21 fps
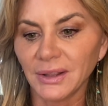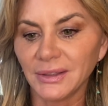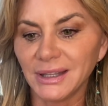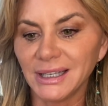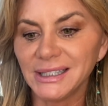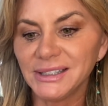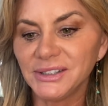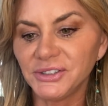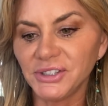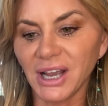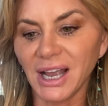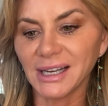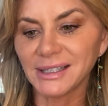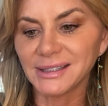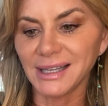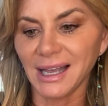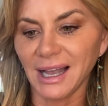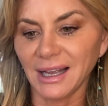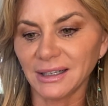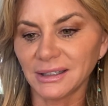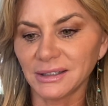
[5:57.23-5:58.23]
These jacks
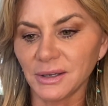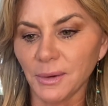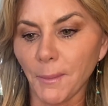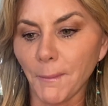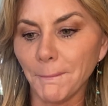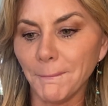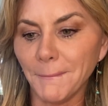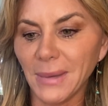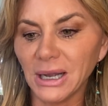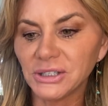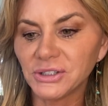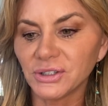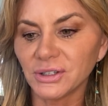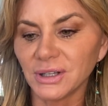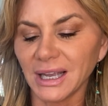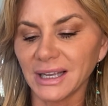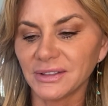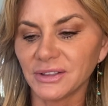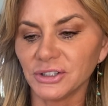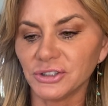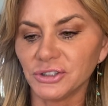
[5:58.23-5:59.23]
act much
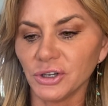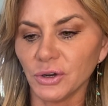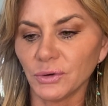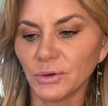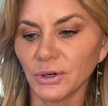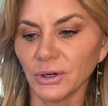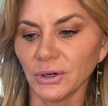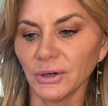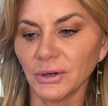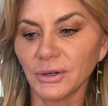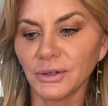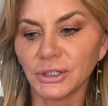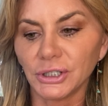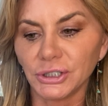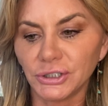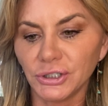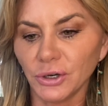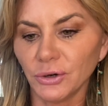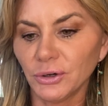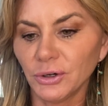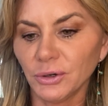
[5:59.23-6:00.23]
like the Joker, the
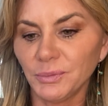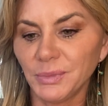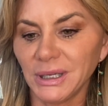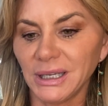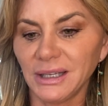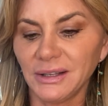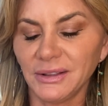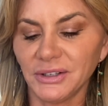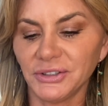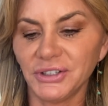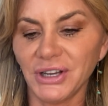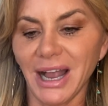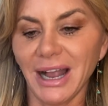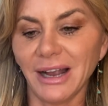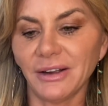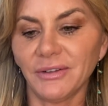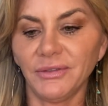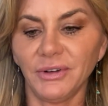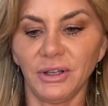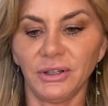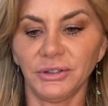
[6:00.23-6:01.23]
Joker being the jack
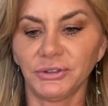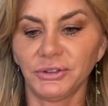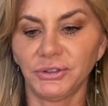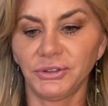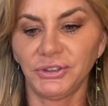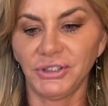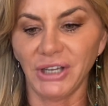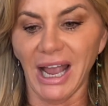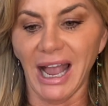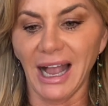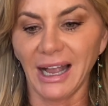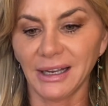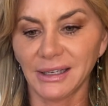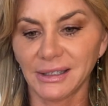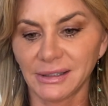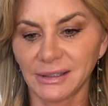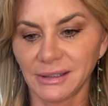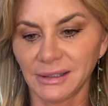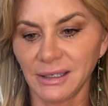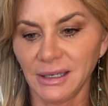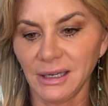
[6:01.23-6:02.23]
of all
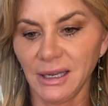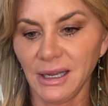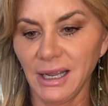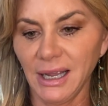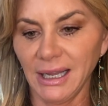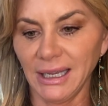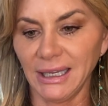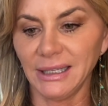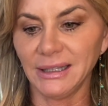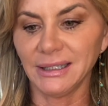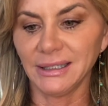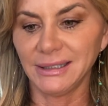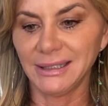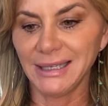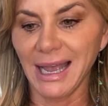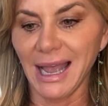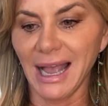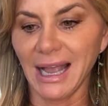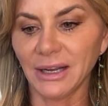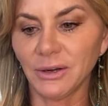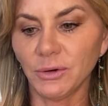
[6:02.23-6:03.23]
jacks in the
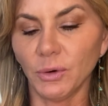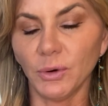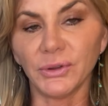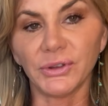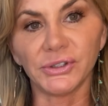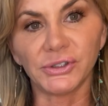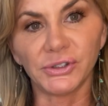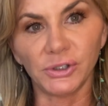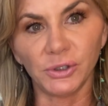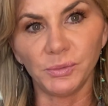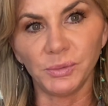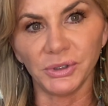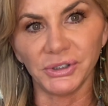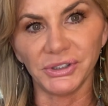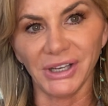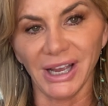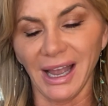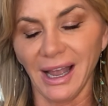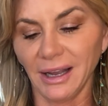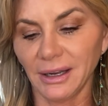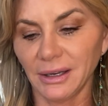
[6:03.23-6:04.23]
deck or the super
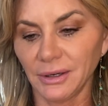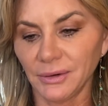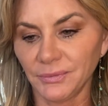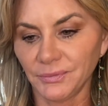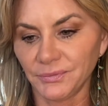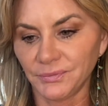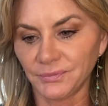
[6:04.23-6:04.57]
jack.